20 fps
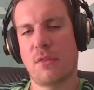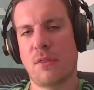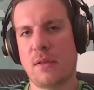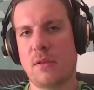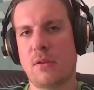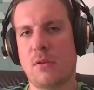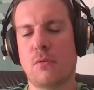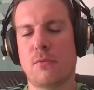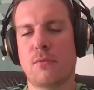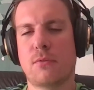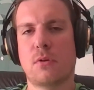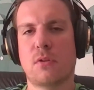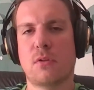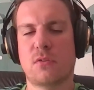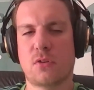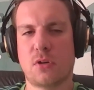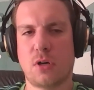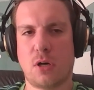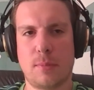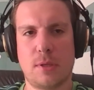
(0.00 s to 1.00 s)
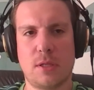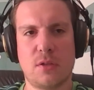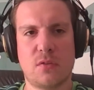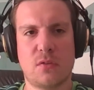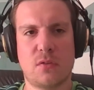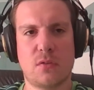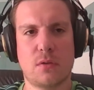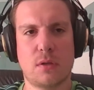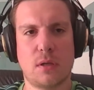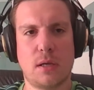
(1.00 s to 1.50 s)
Thank you for this
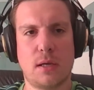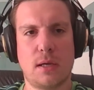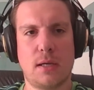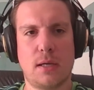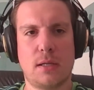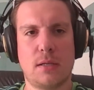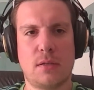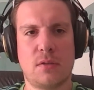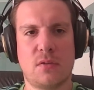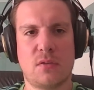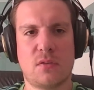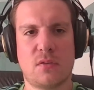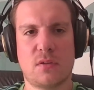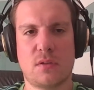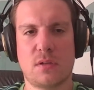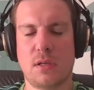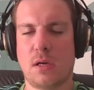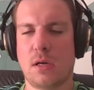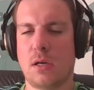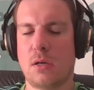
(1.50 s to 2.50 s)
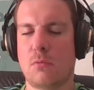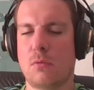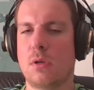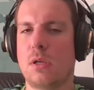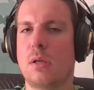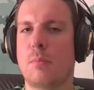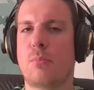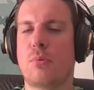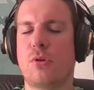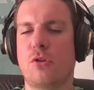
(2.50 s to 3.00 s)
comment. And yeah, I
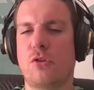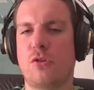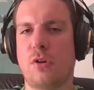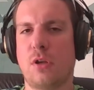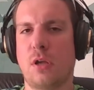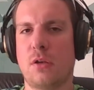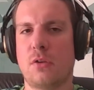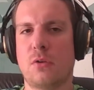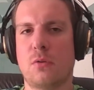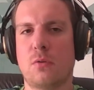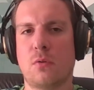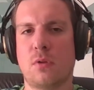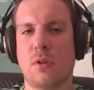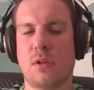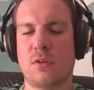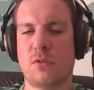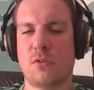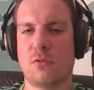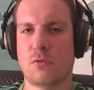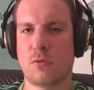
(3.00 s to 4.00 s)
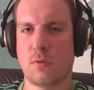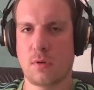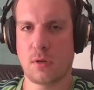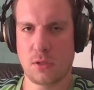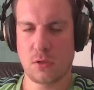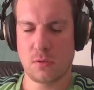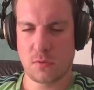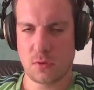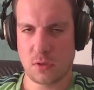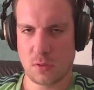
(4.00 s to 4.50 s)
really appreciate you that you try
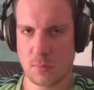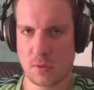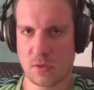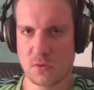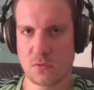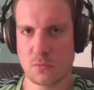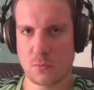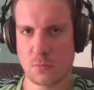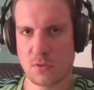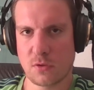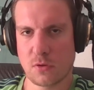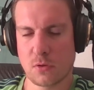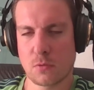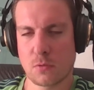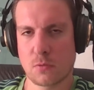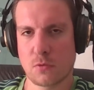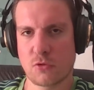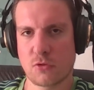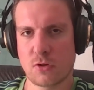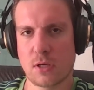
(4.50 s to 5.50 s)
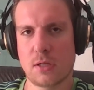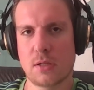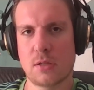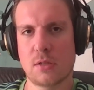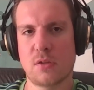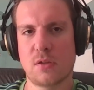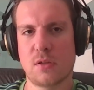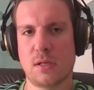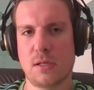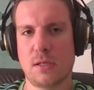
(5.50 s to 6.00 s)
your very best with your own
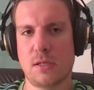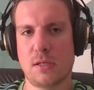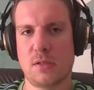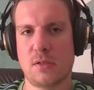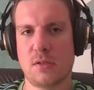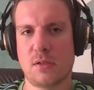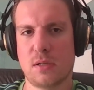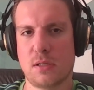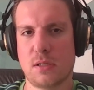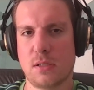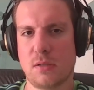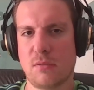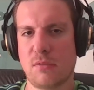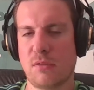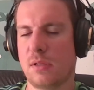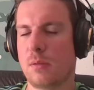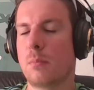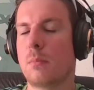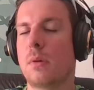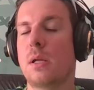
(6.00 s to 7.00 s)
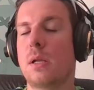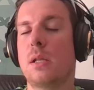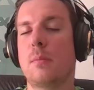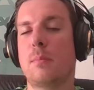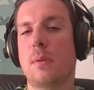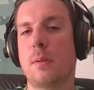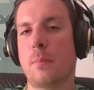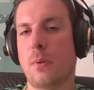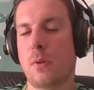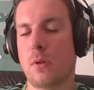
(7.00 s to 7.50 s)
child. And I think many
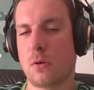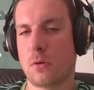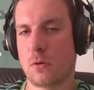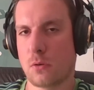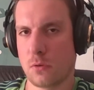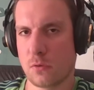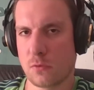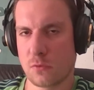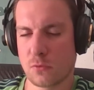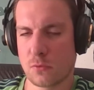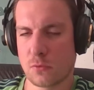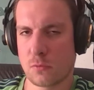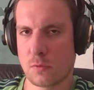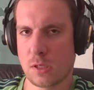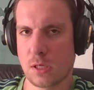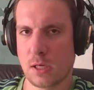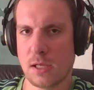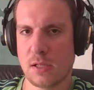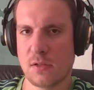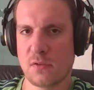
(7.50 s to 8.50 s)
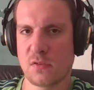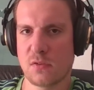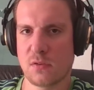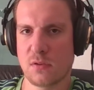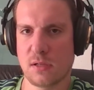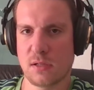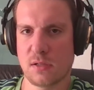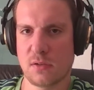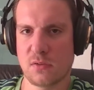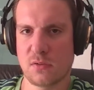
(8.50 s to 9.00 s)
people are going to relate
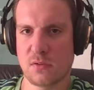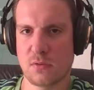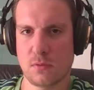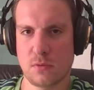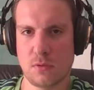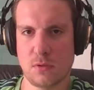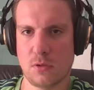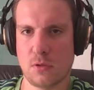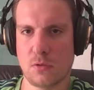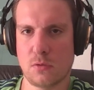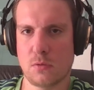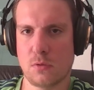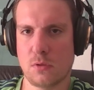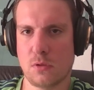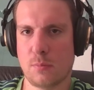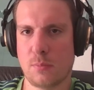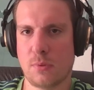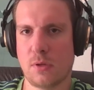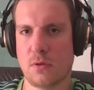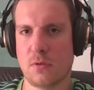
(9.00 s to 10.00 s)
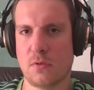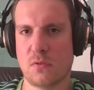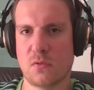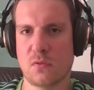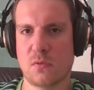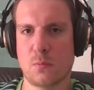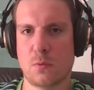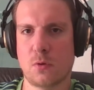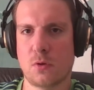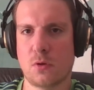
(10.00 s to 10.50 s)
that, your
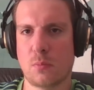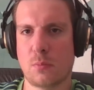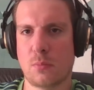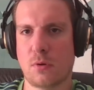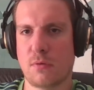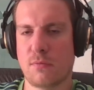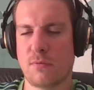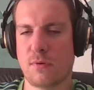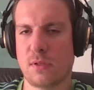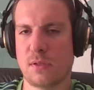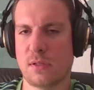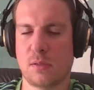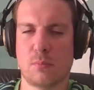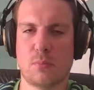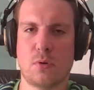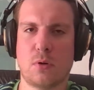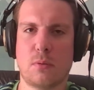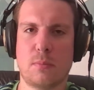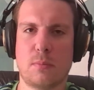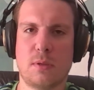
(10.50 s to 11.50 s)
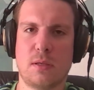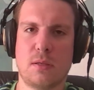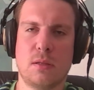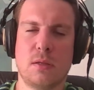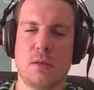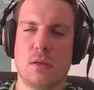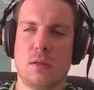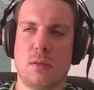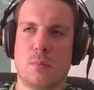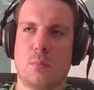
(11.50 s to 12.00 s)
parents were not perfect, and probably
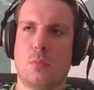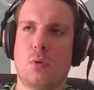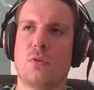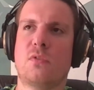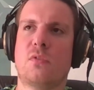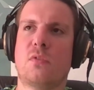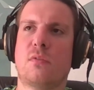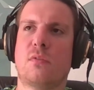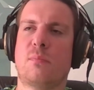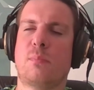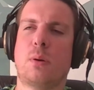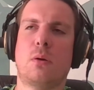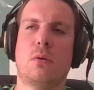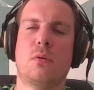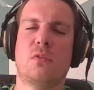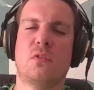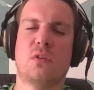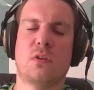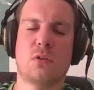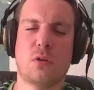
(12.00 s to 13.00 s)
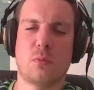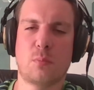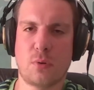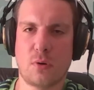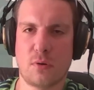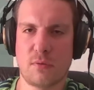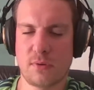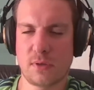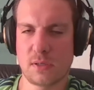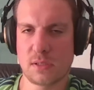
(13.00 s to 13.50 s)
most of parents are not
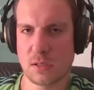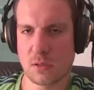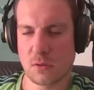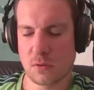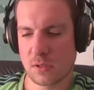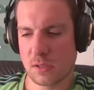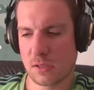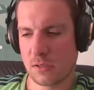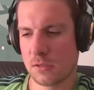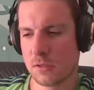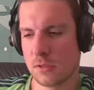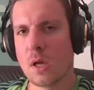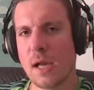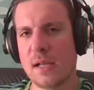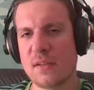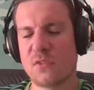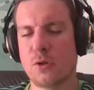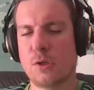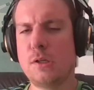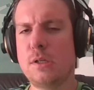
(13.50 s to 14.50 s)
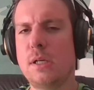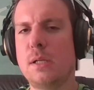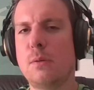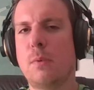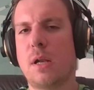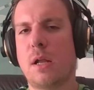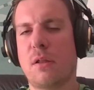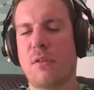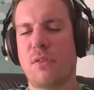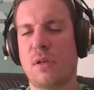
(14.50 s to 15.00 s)
perfect out there. And certainly
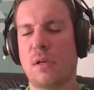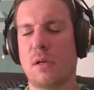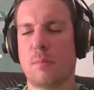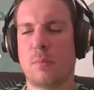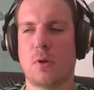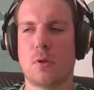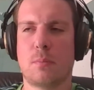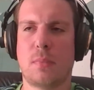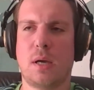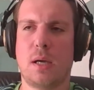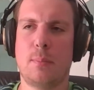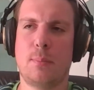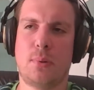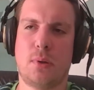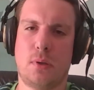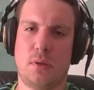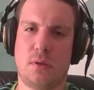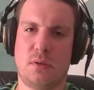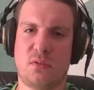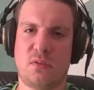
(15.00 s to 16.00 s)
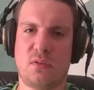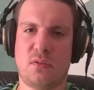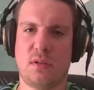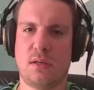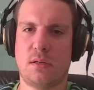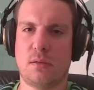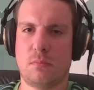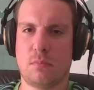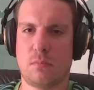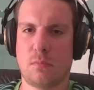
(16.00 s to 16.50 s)
when I think about my parents,
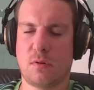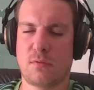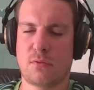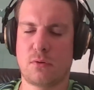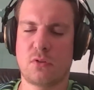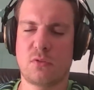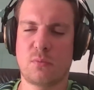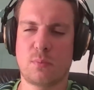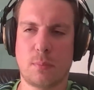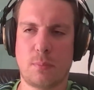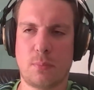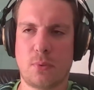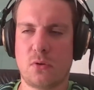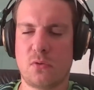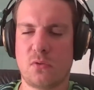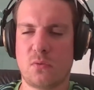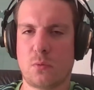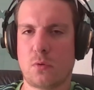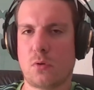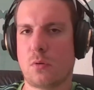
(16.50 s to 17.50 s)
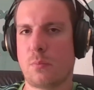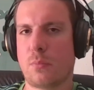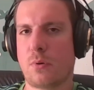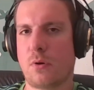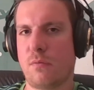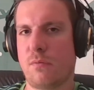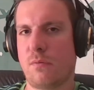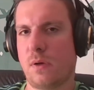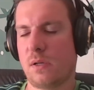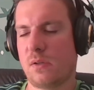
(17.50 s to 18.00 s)
then of course my parents were not
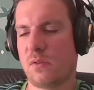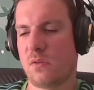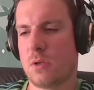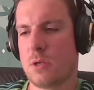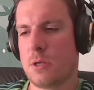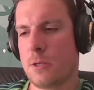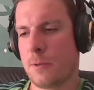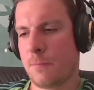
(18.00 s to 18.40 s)
perfect.